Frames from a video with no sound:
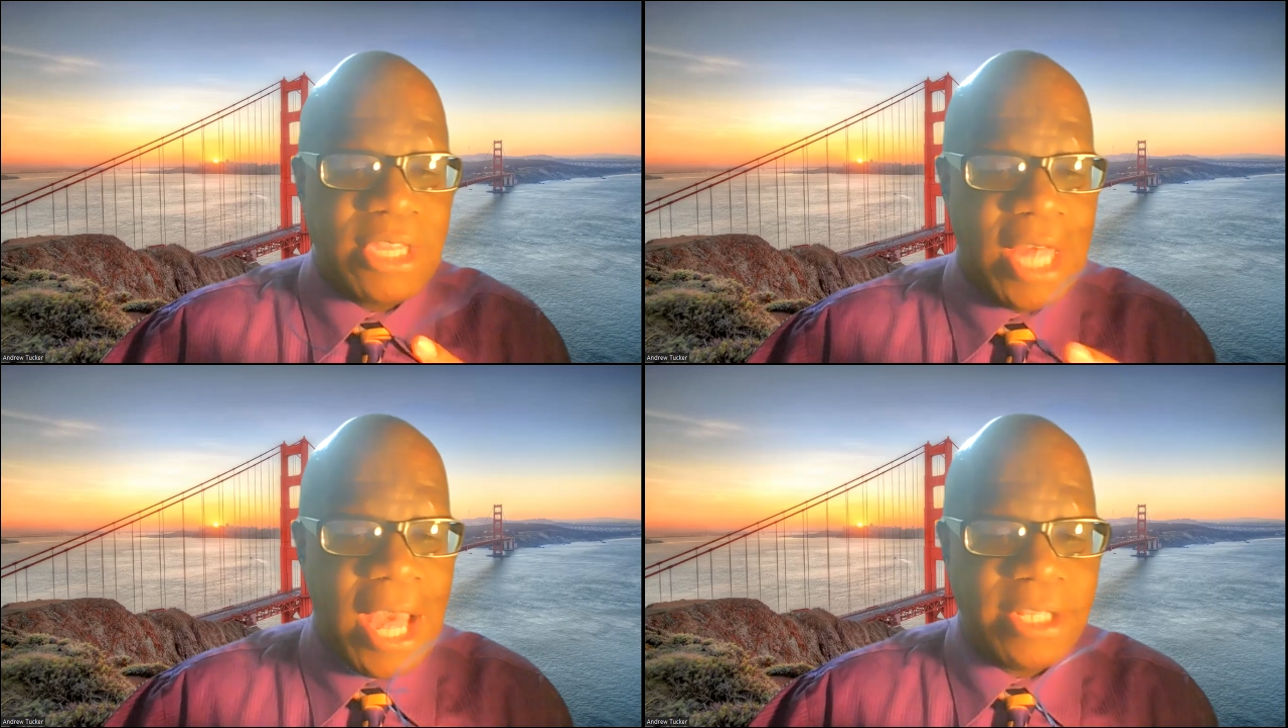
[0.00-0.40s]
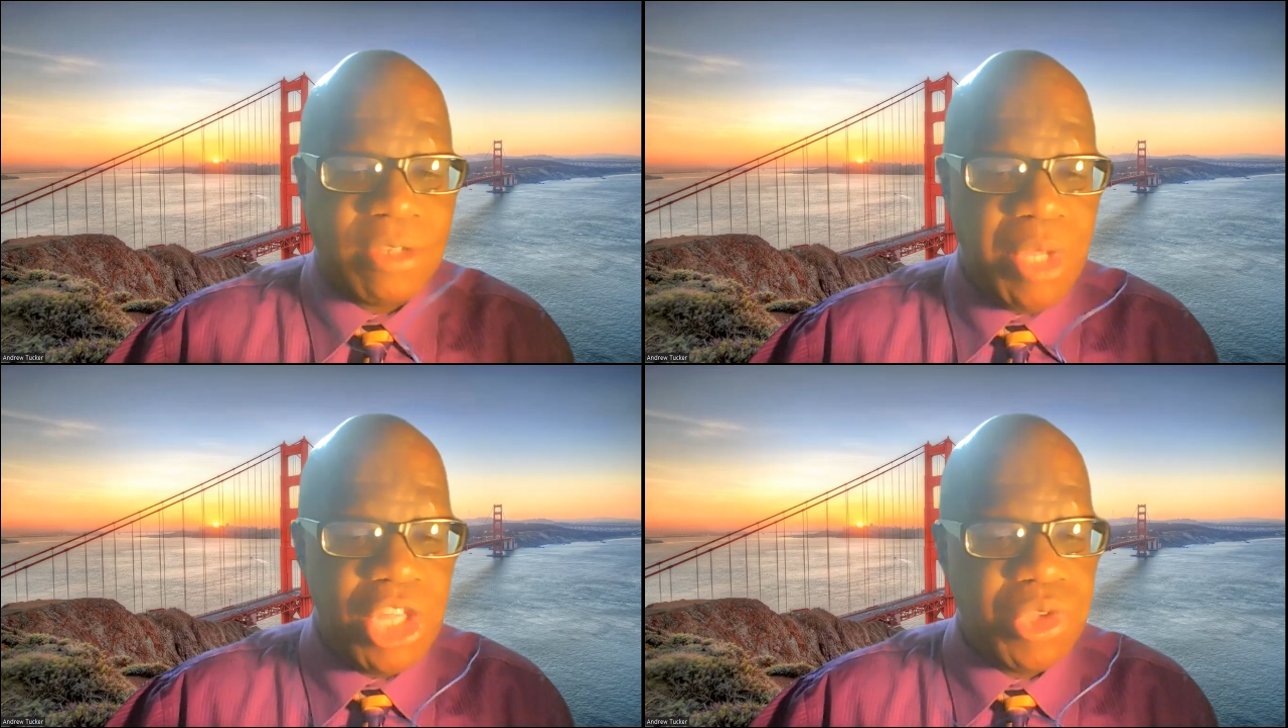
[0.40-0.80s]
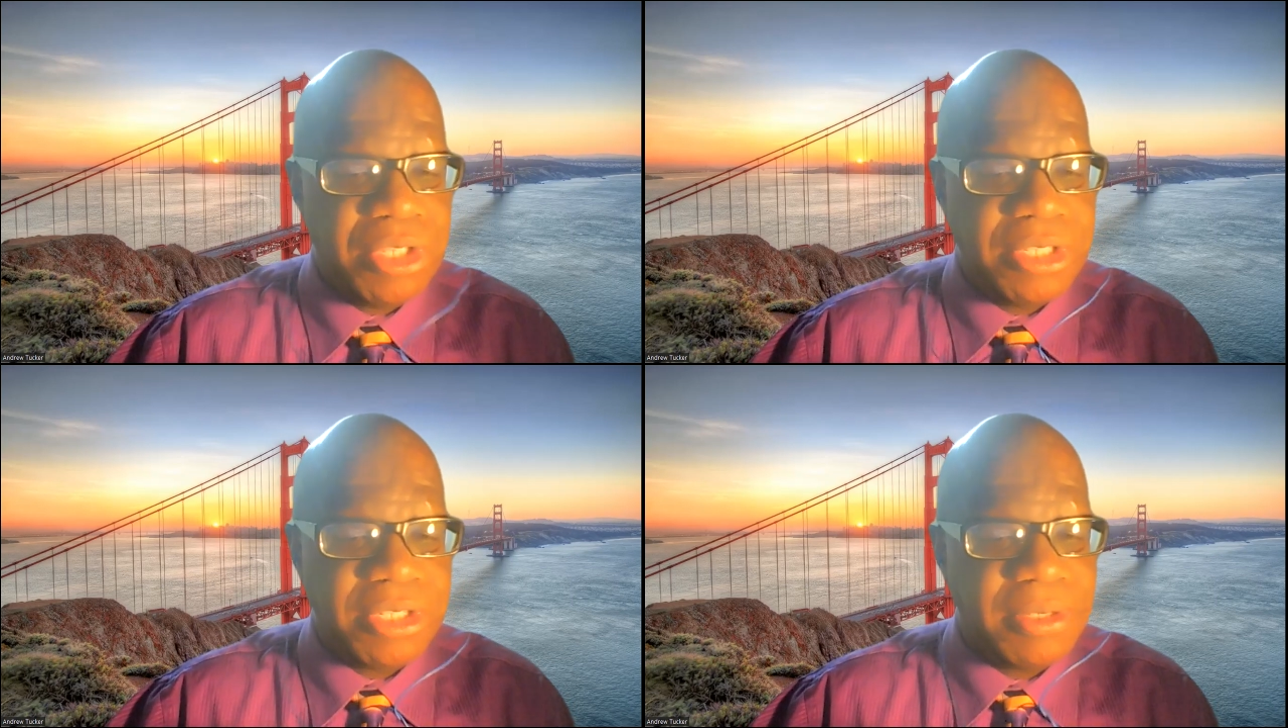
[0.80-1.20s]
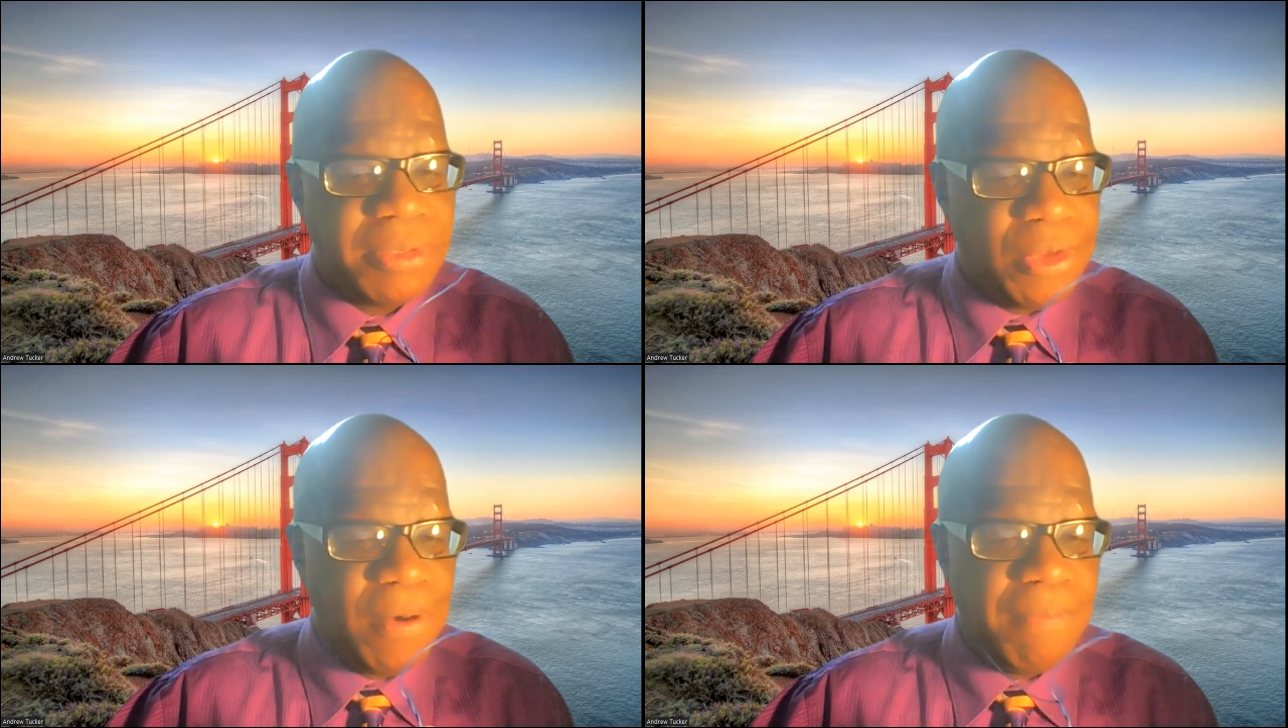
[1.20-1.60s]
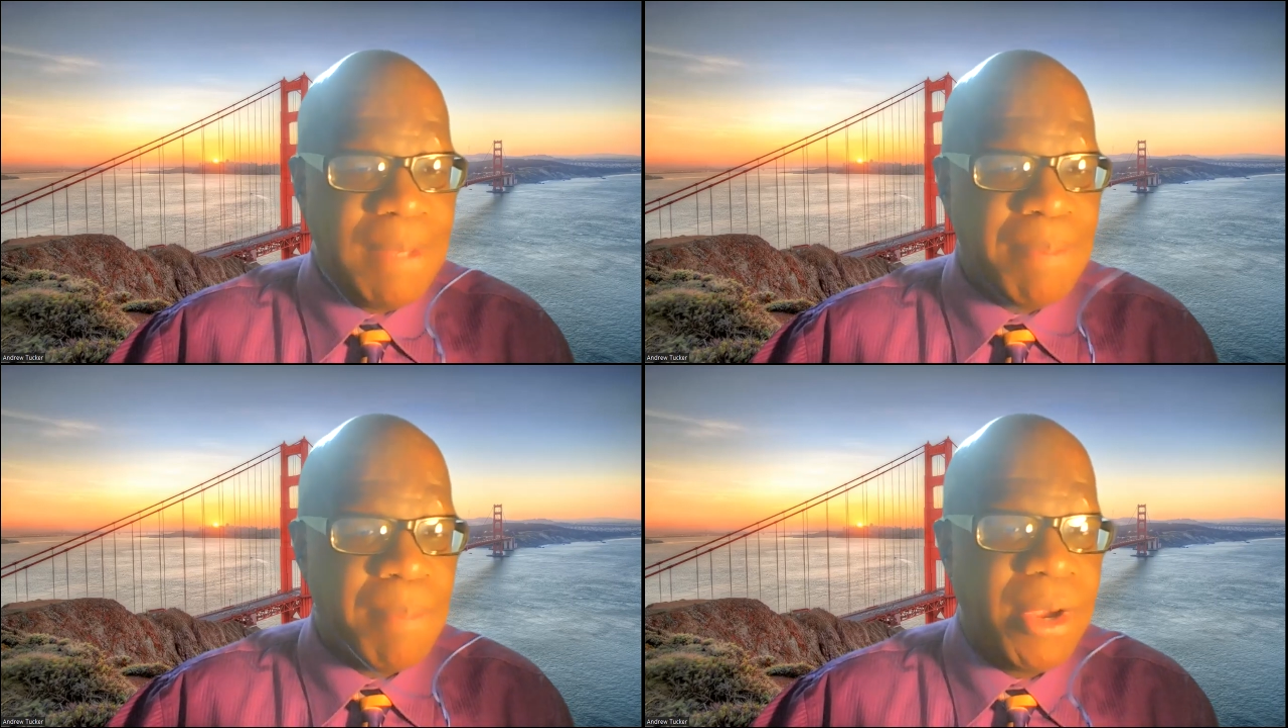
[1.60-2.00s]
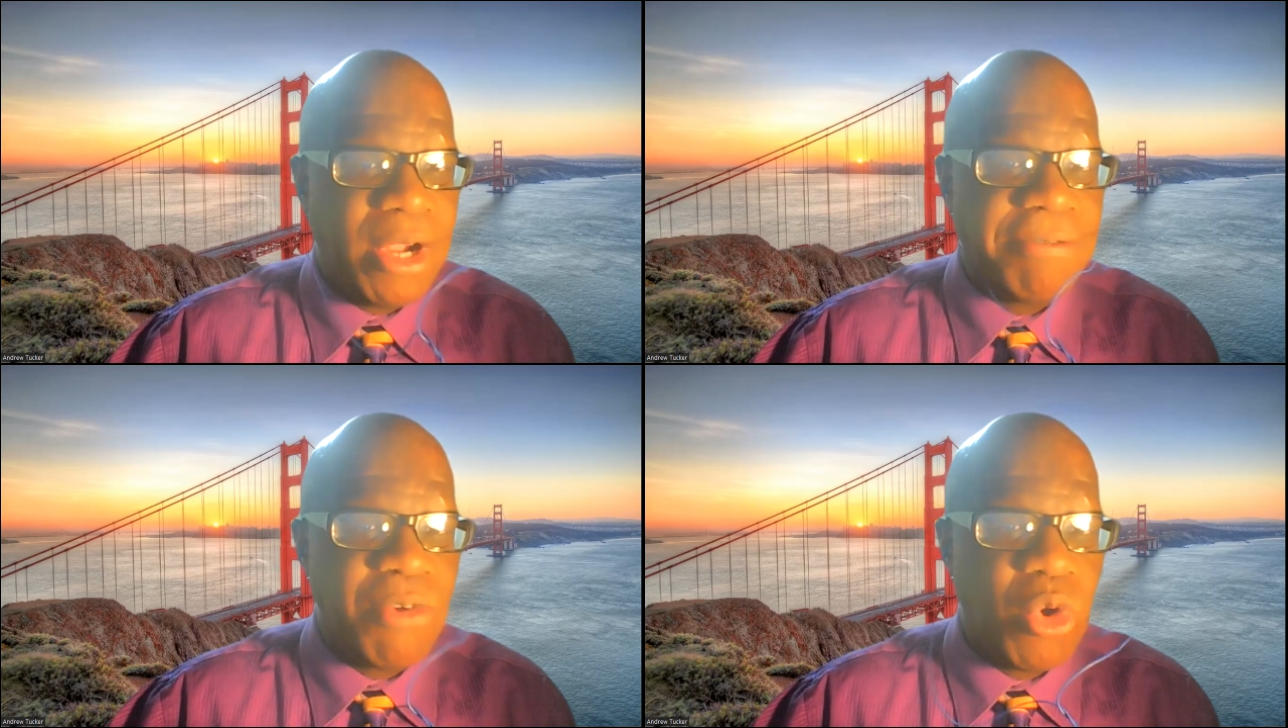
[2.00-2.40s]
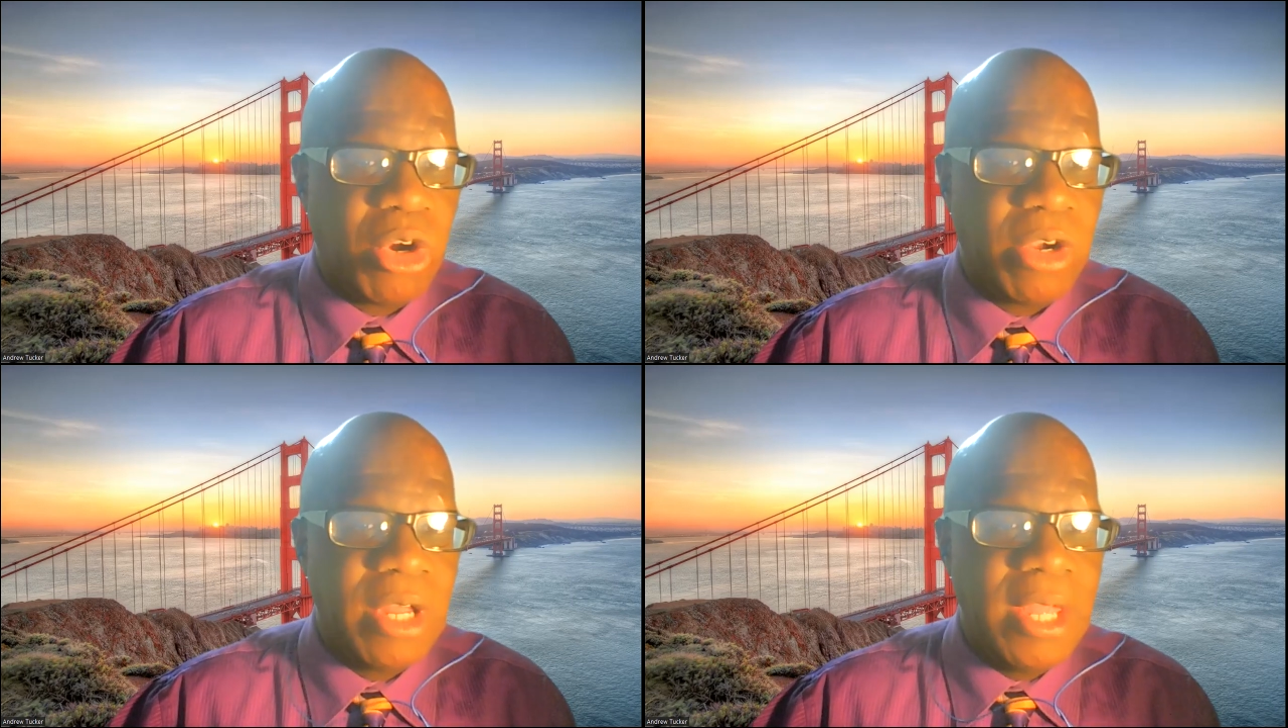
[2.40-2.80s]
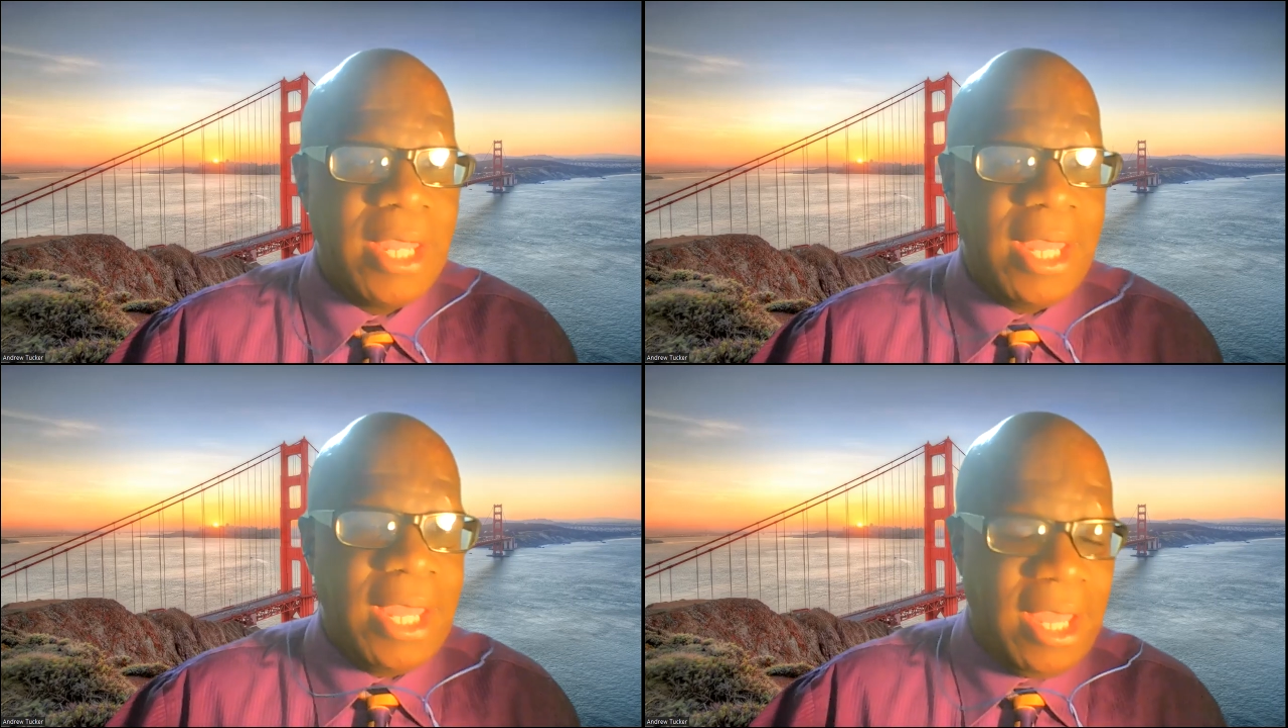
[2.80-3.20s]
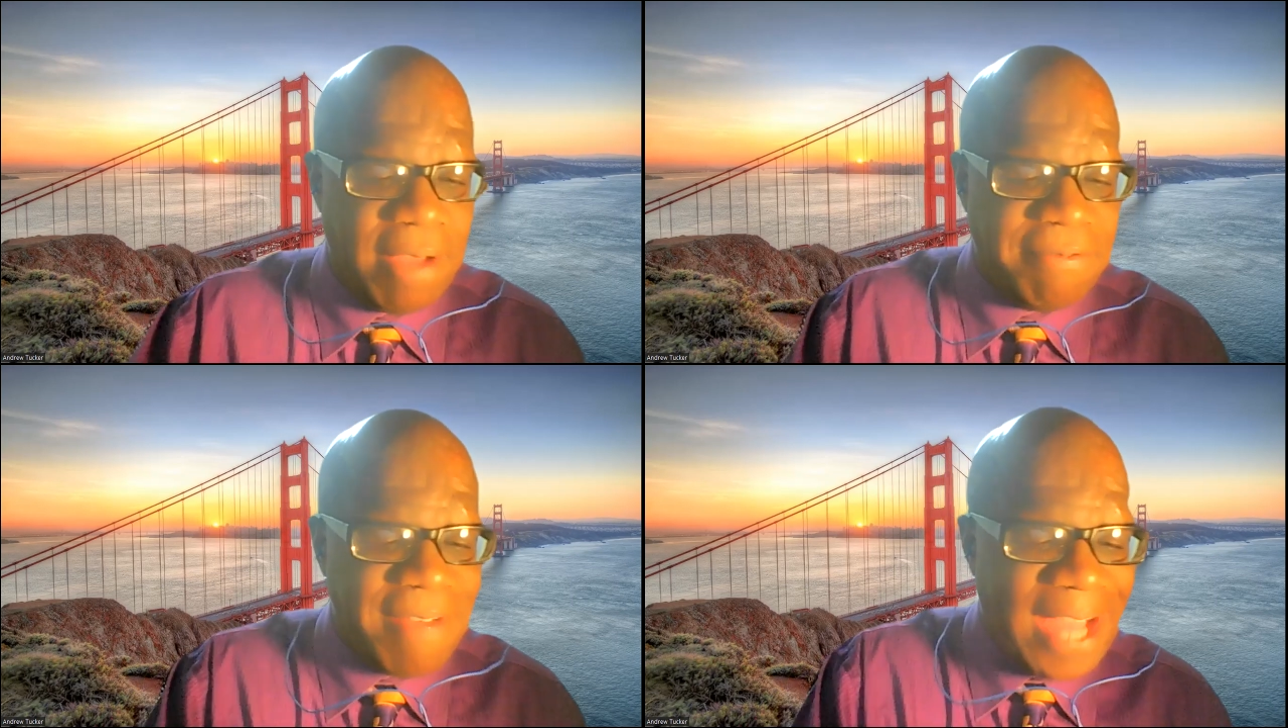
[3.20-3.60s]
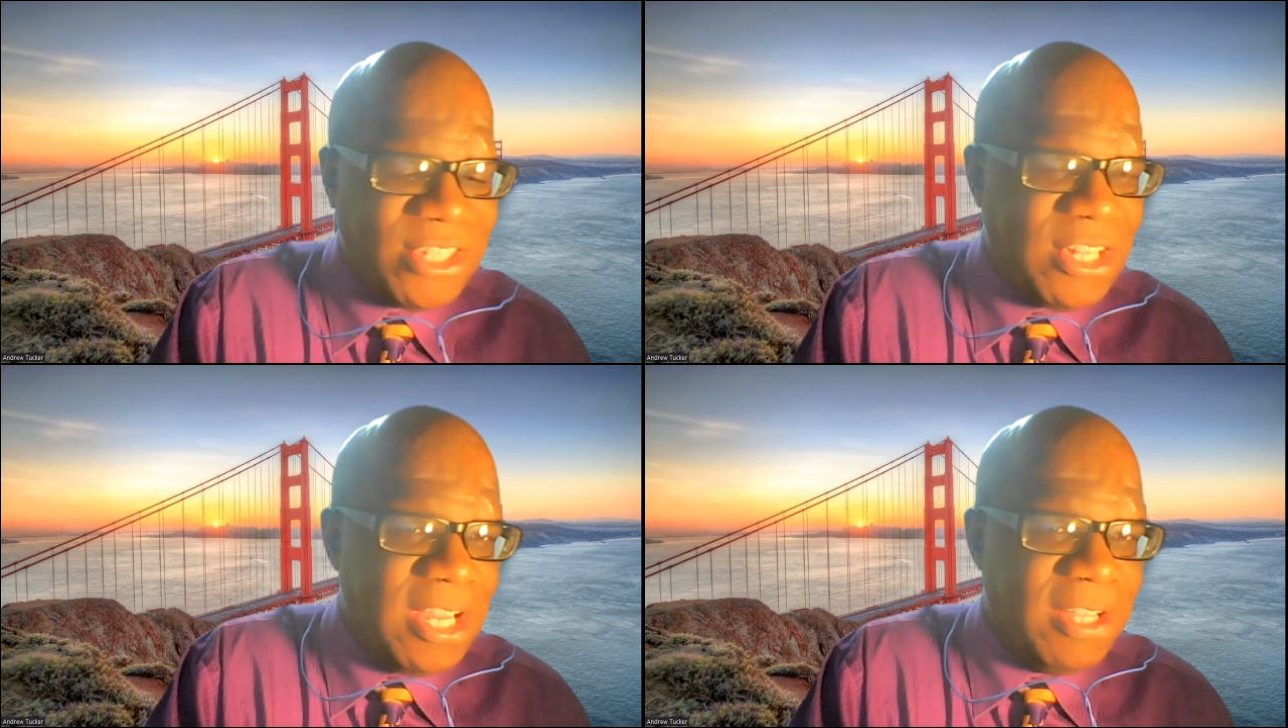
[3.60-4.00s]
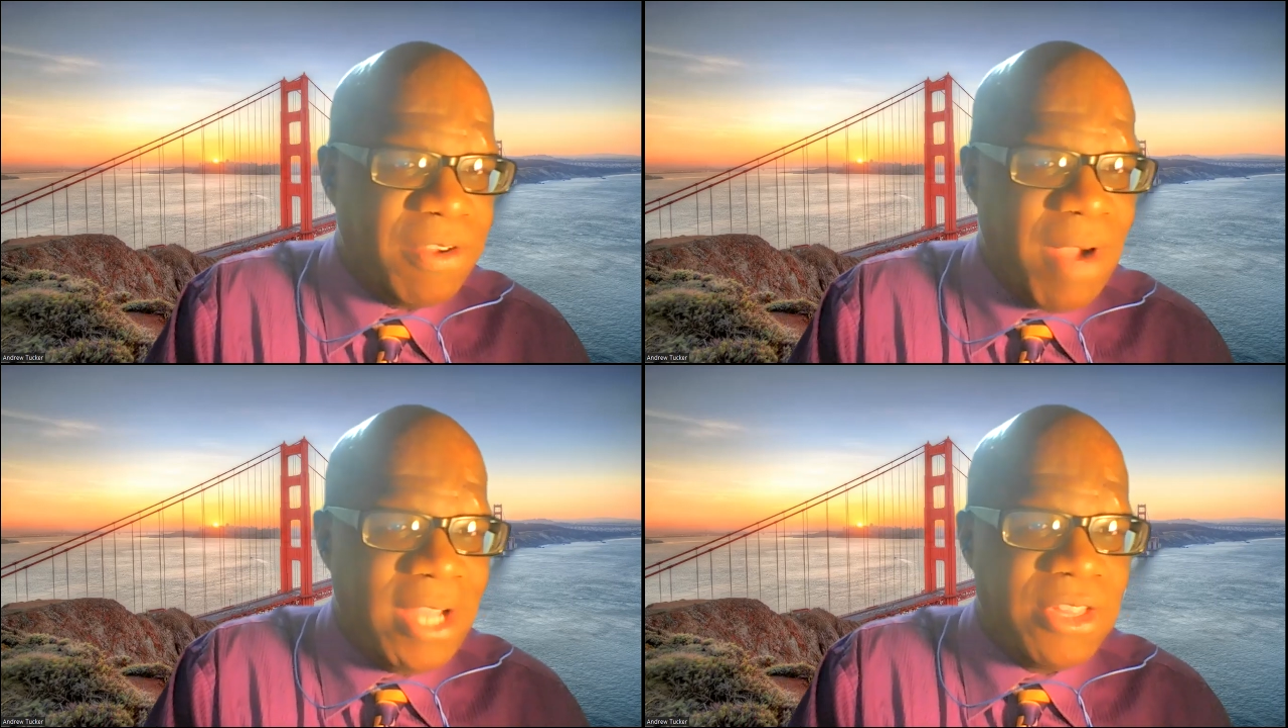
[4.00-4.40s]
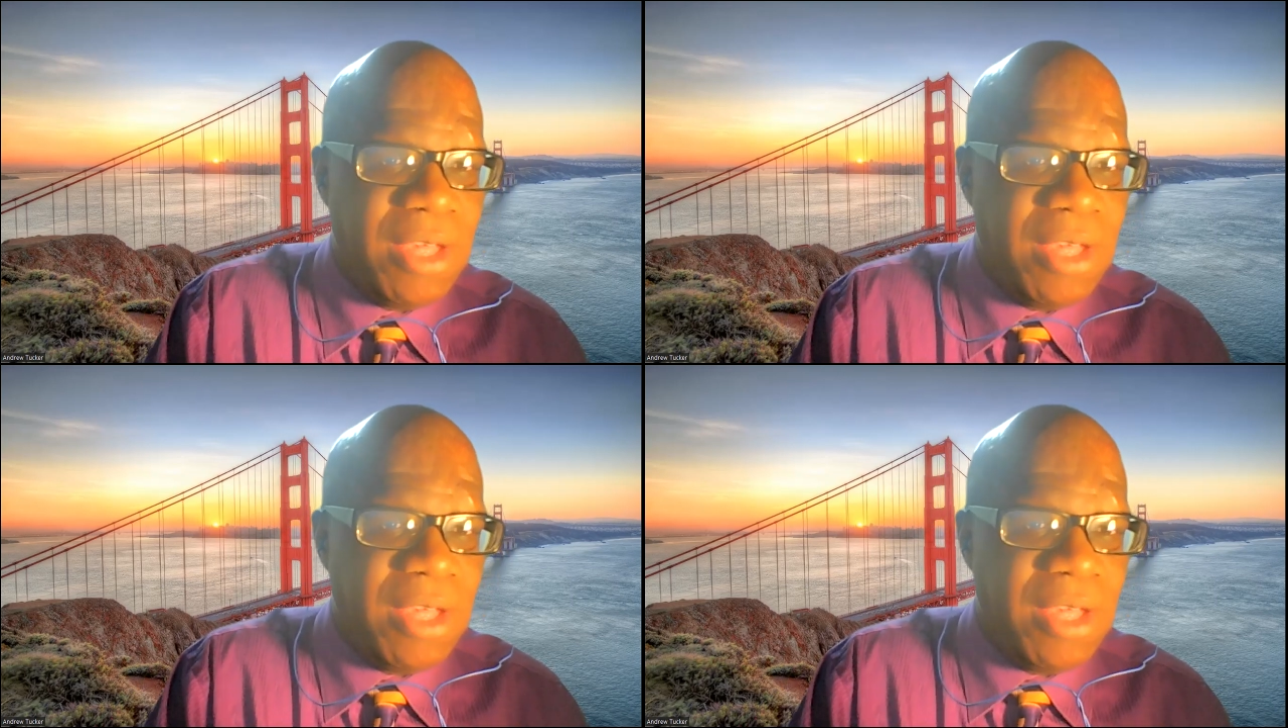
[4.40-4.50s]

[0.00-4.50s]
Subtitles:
that we should, you know, be prepared for a vaccine, right?